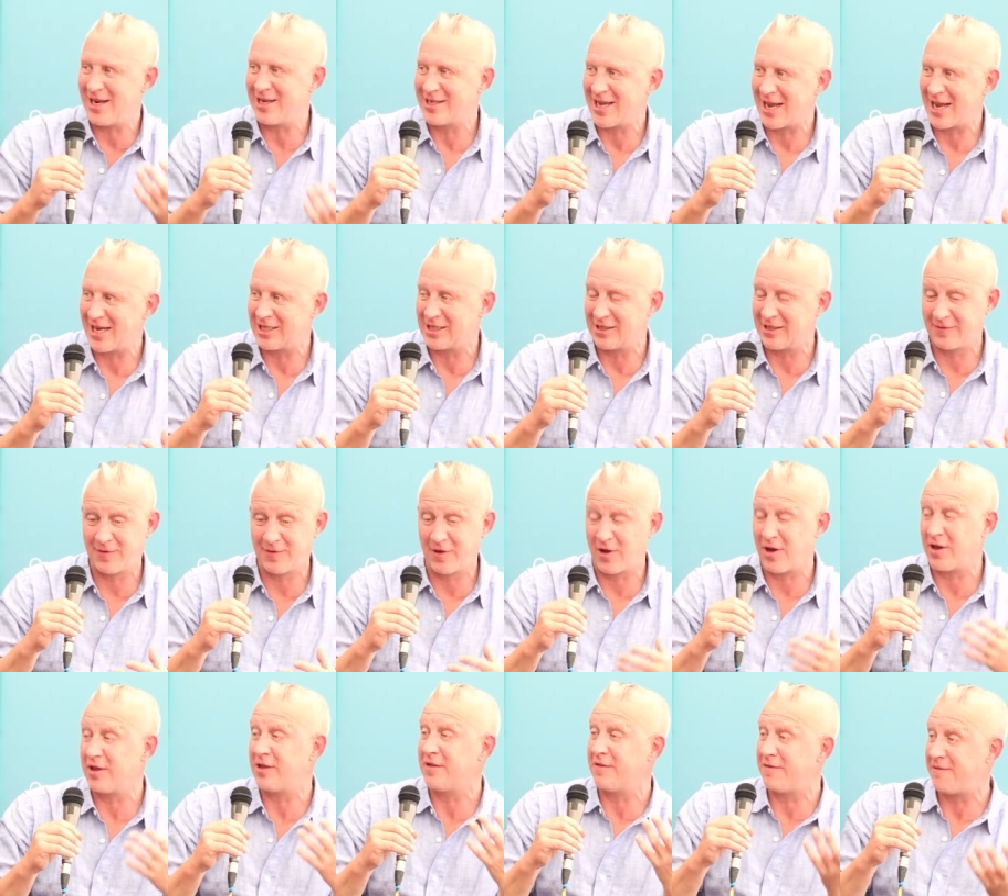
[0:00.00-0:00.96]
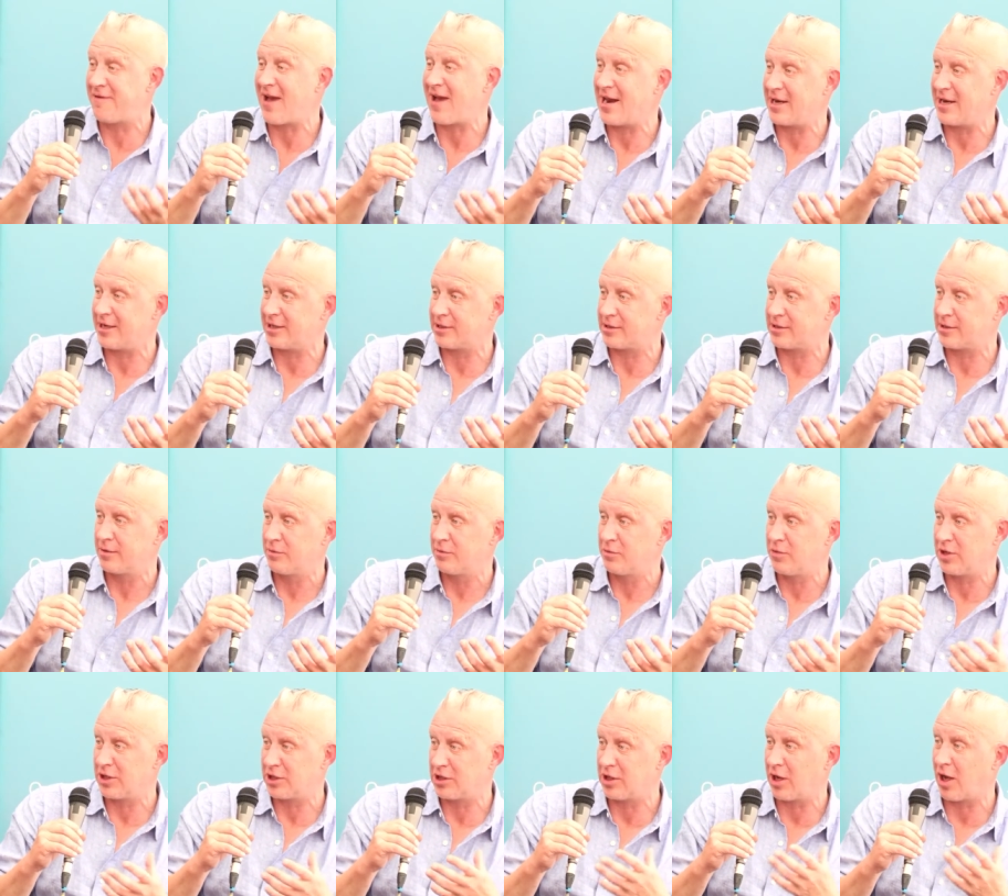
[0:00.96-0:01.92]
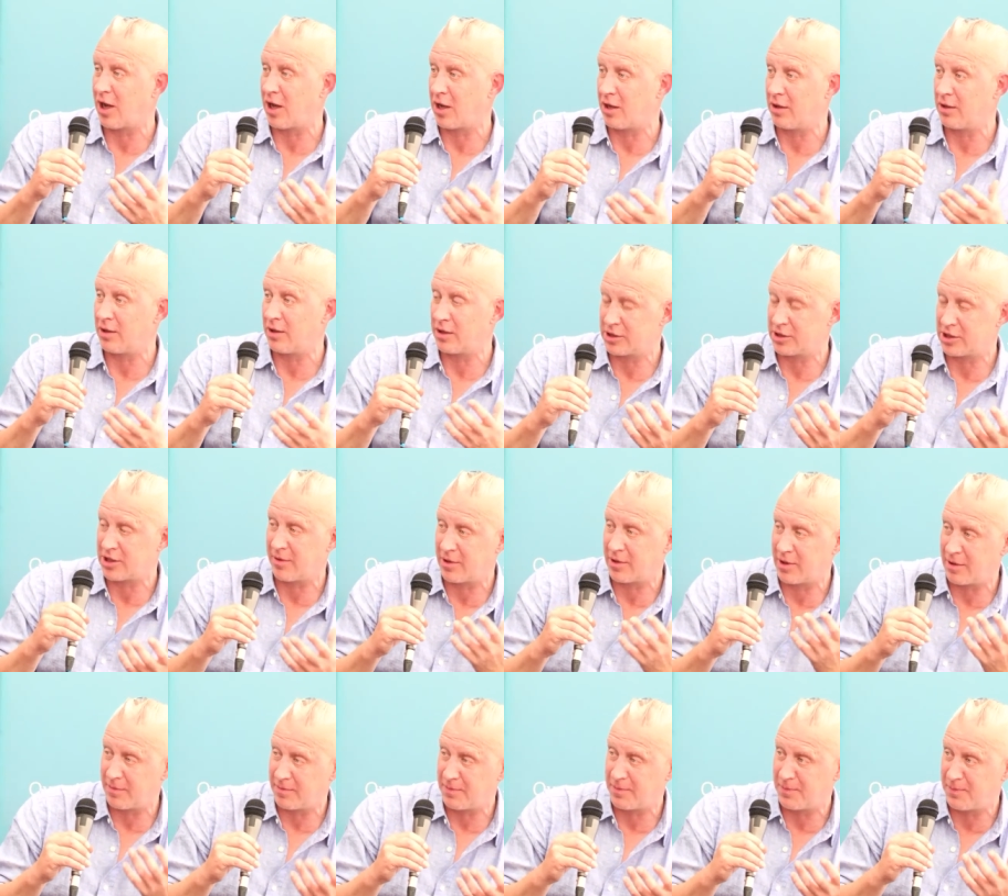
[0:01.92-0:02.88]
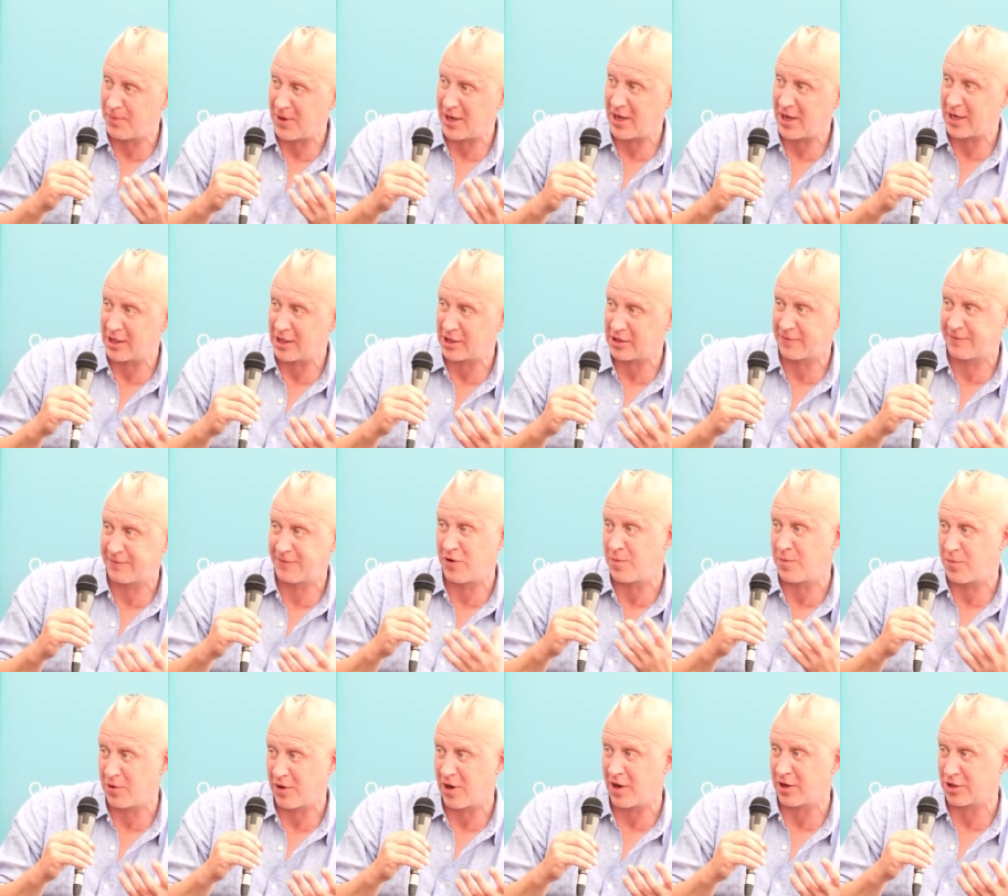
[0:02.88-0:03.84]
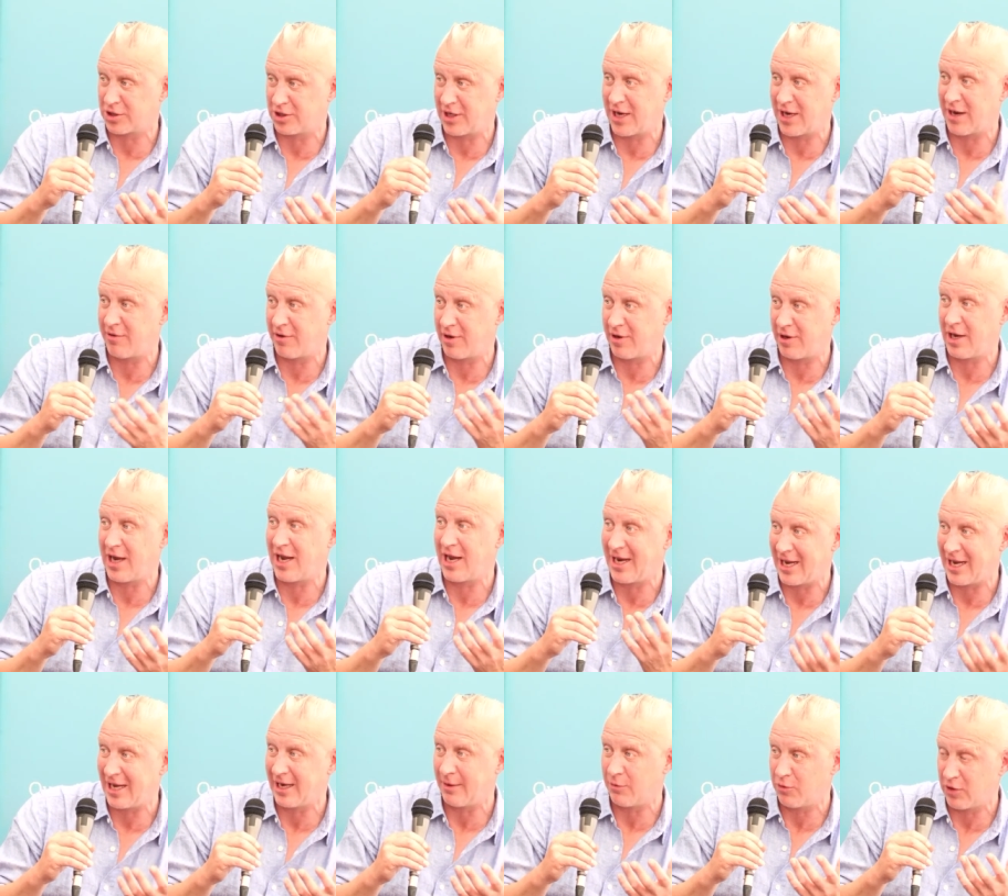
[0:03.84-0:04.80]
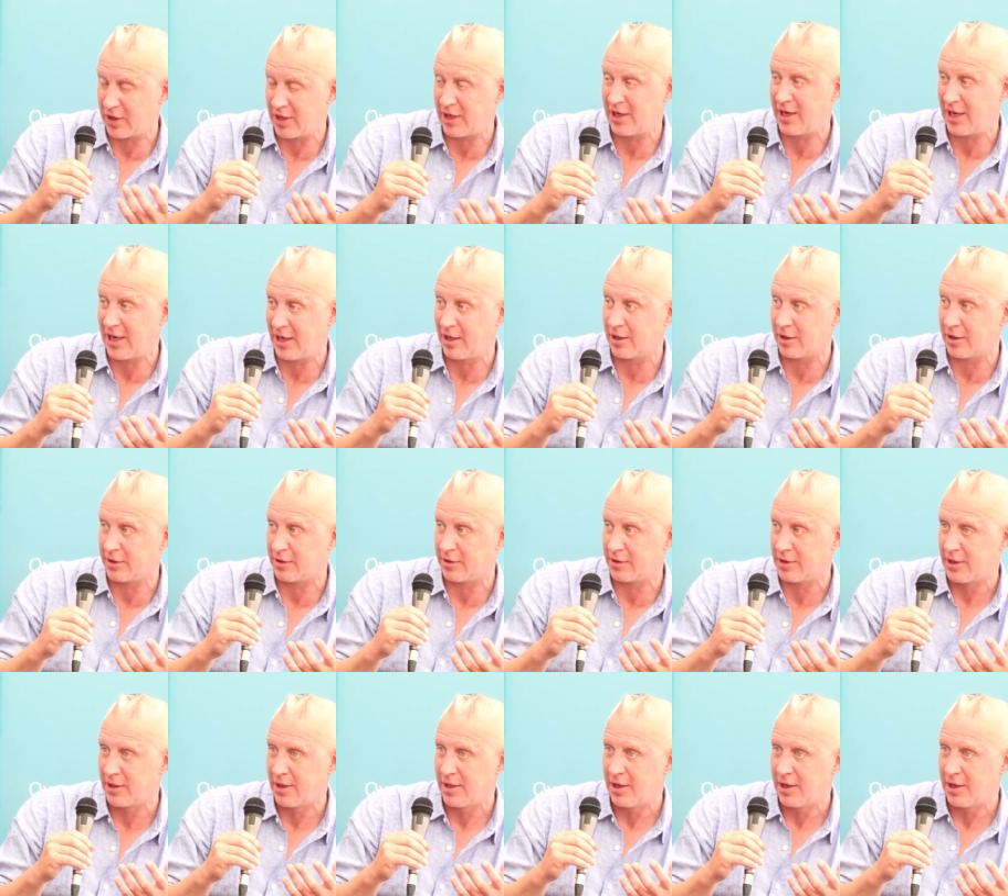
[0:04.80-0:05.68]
intensify the fens, which are some of the biggest food production area within England...